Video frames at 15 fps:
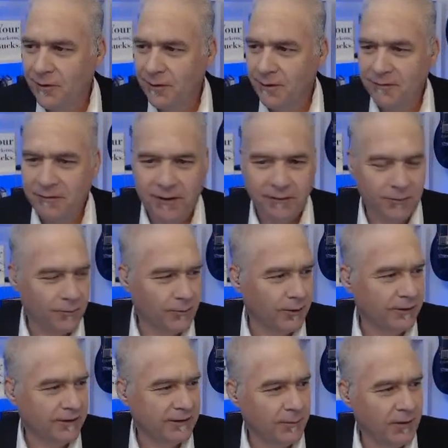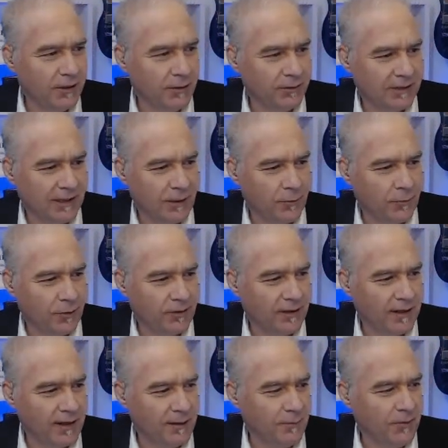of my favorite words. I'm going to use that word a
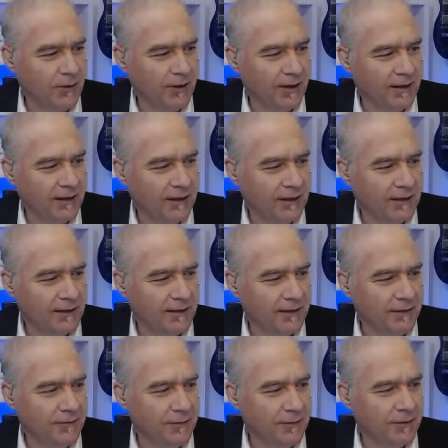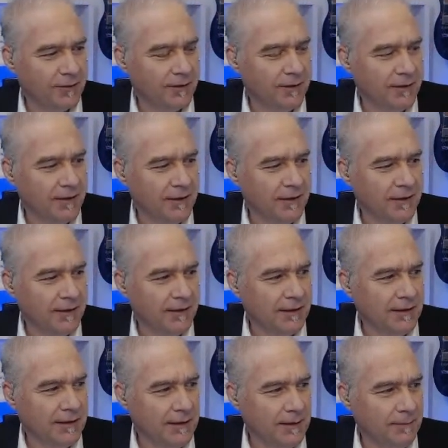lot more, I think, in the future.
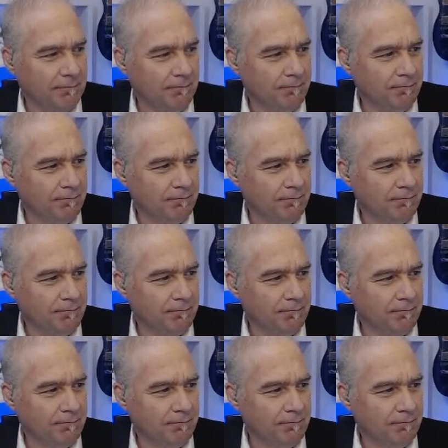And